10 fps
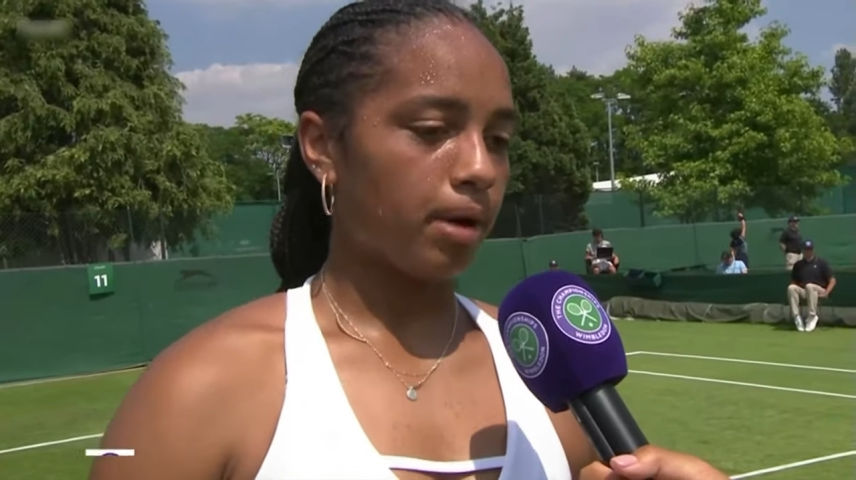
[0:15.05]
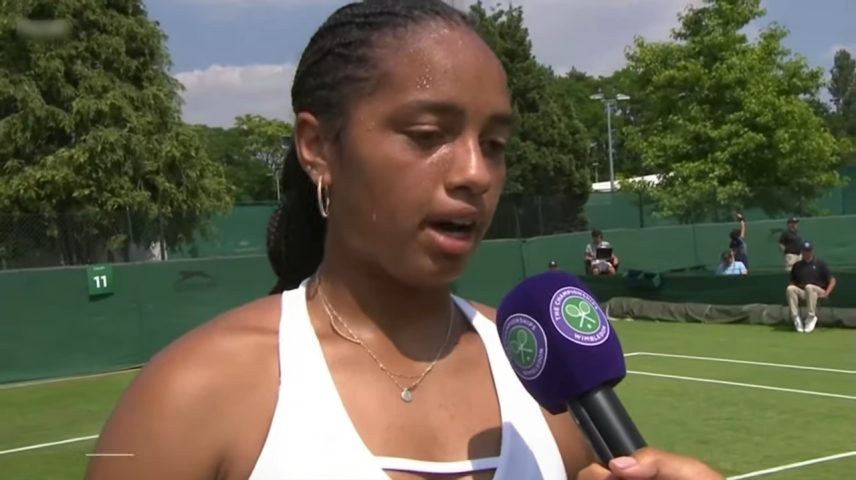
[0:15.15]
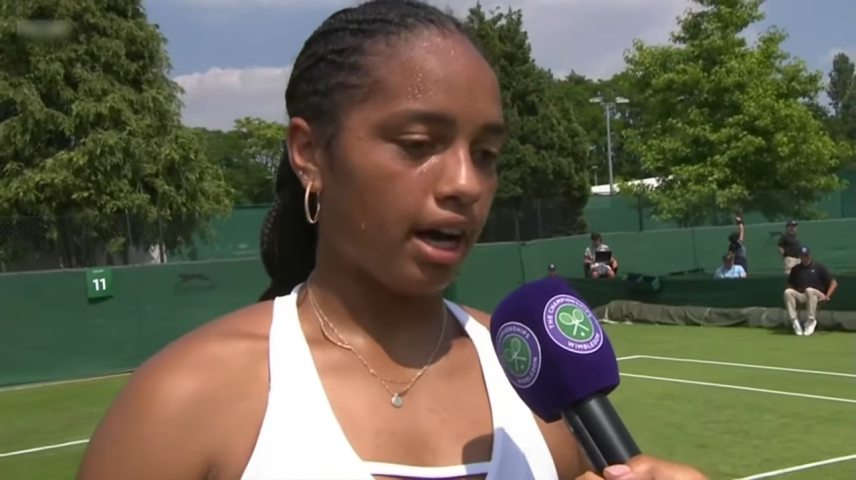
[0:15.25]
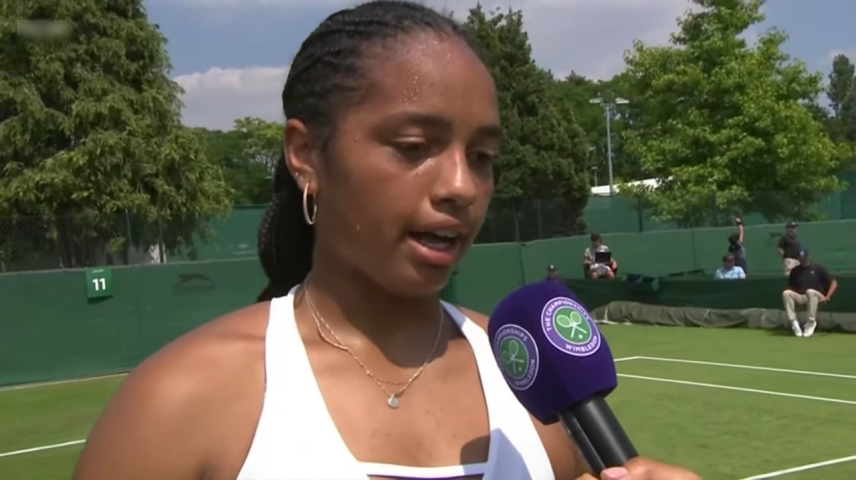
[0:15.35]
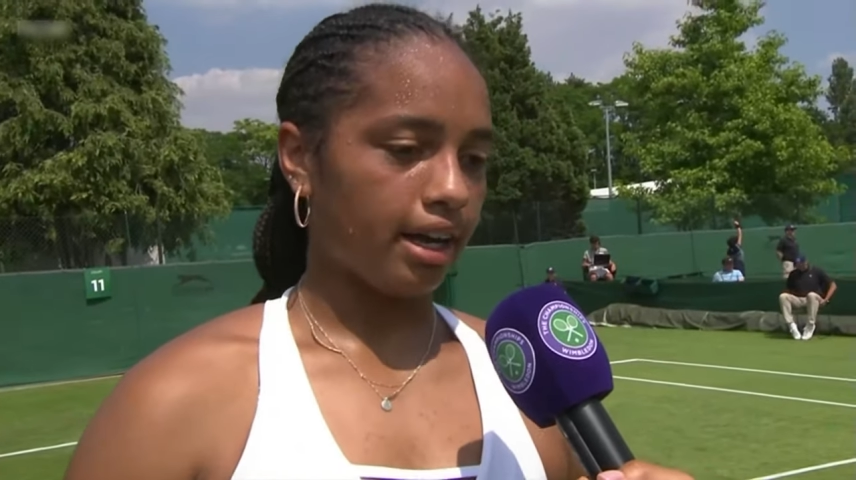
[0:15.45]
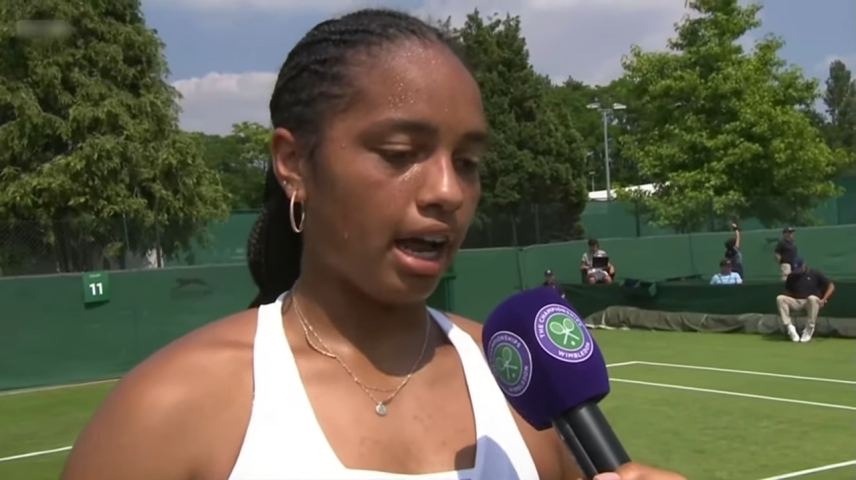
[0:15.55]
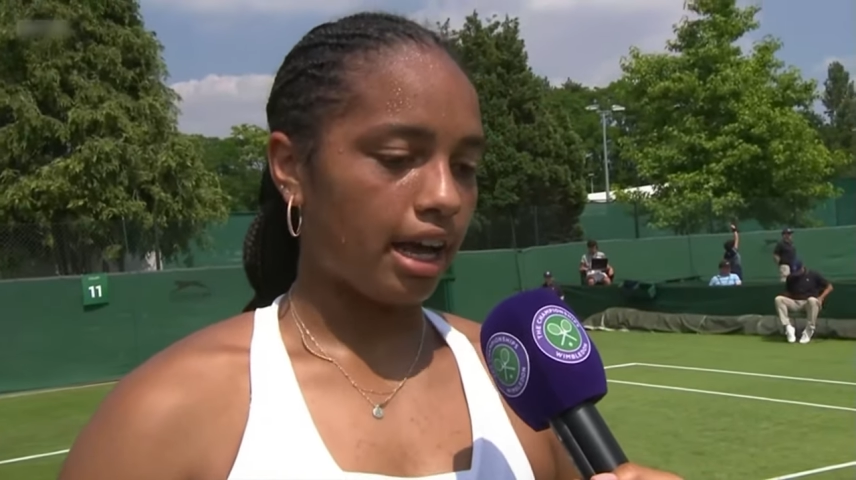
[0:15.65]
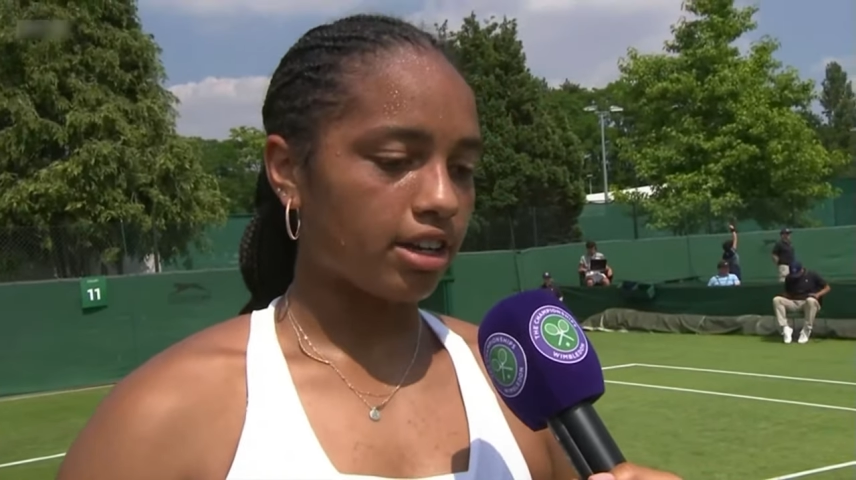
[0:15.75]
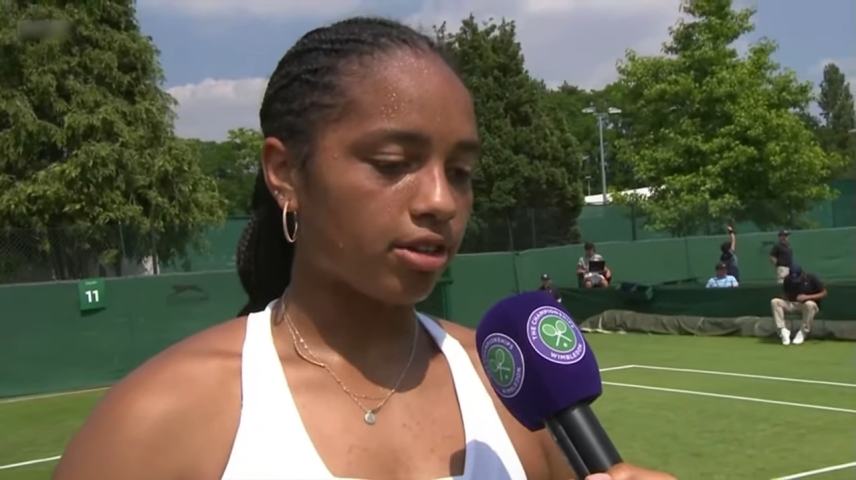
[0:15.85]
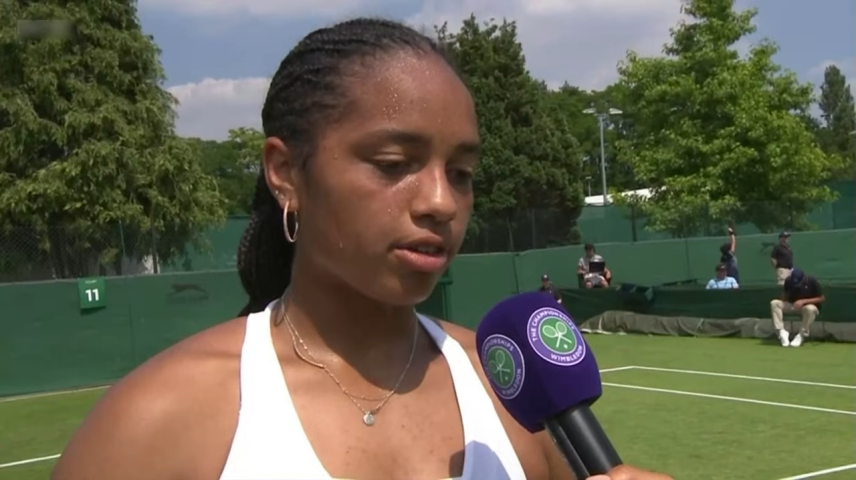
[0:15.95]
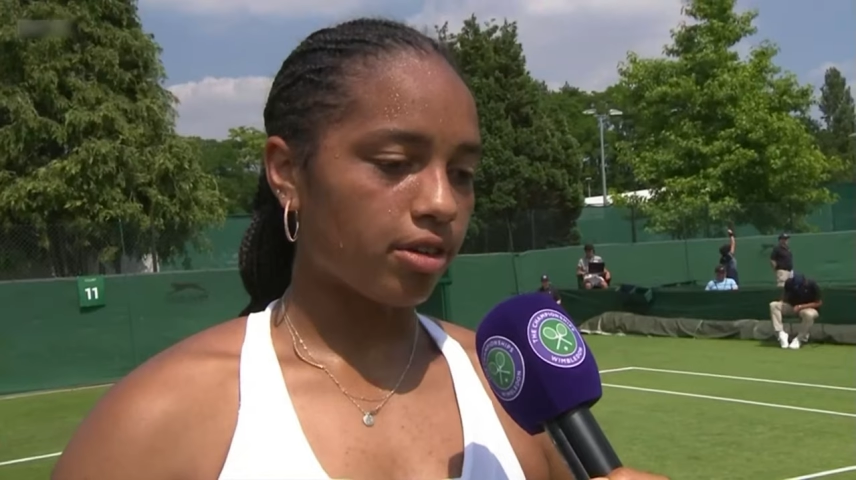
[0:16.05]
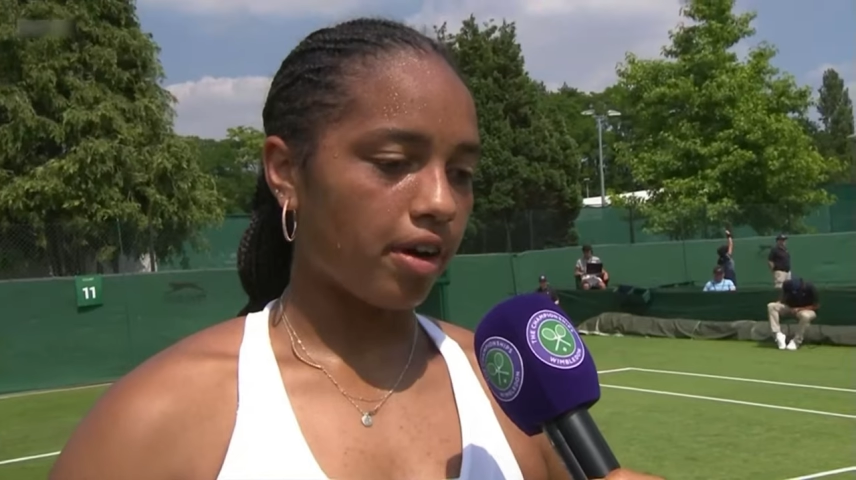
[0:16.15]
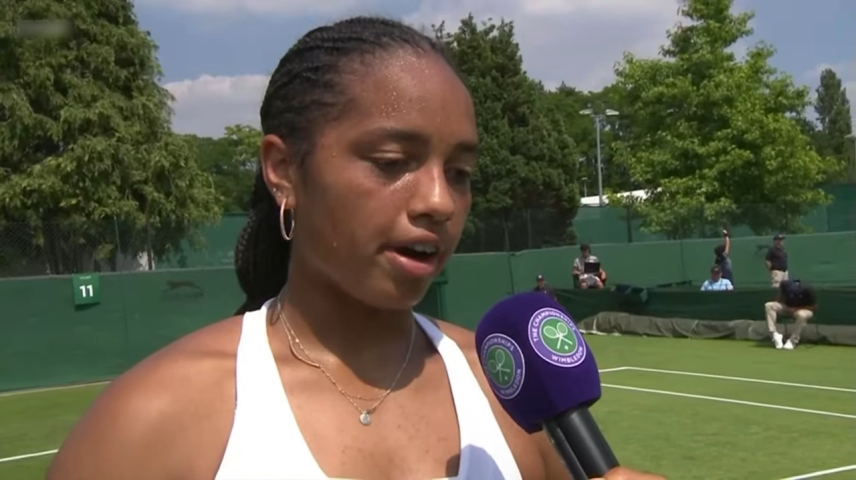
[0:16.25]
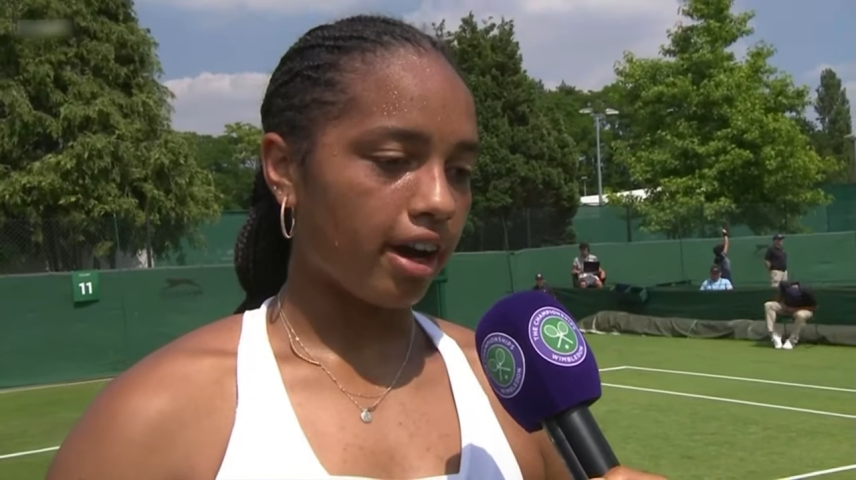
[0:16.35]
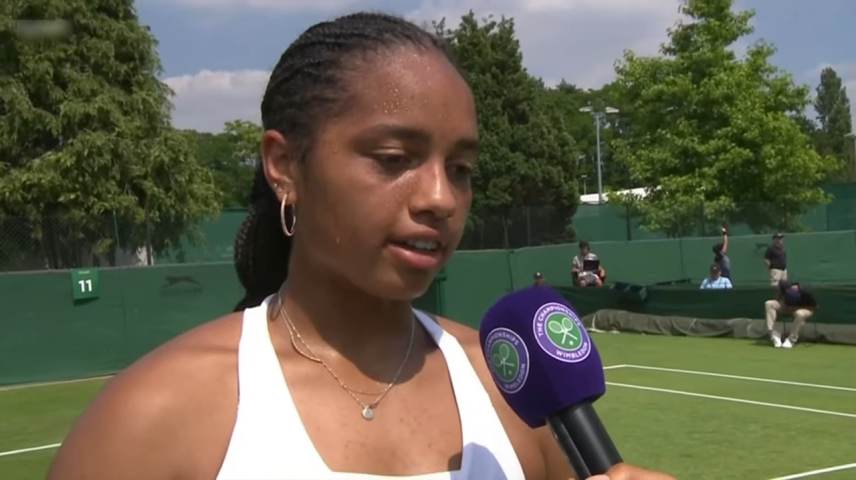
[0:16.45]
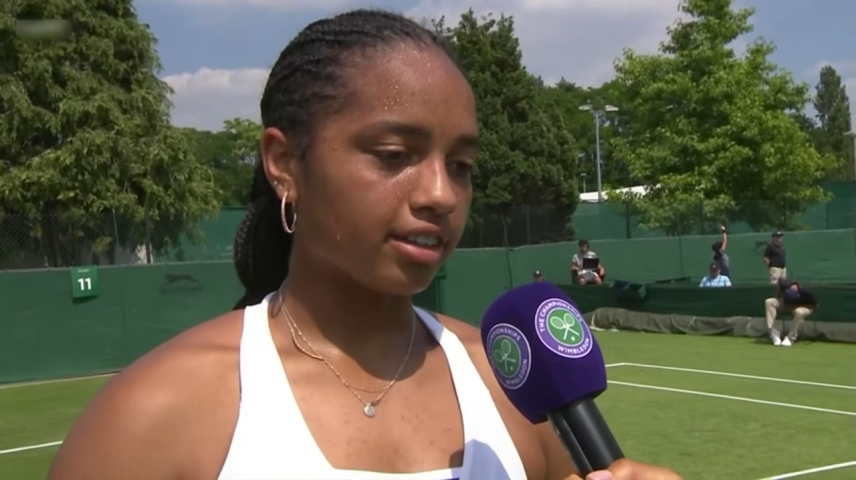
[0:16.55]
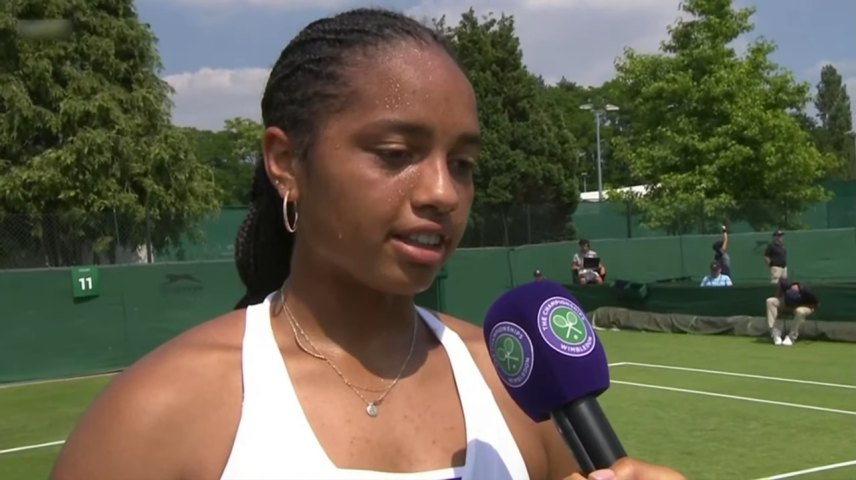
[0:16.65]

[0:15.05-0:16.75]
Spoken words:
but I knew